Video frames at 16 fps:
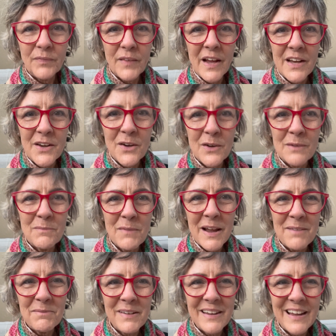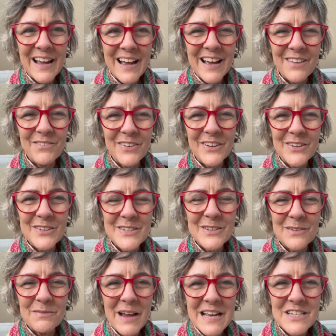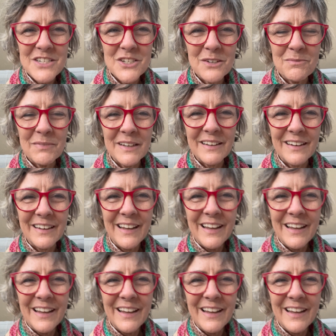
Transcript: I know it might be hard for you to imagine, but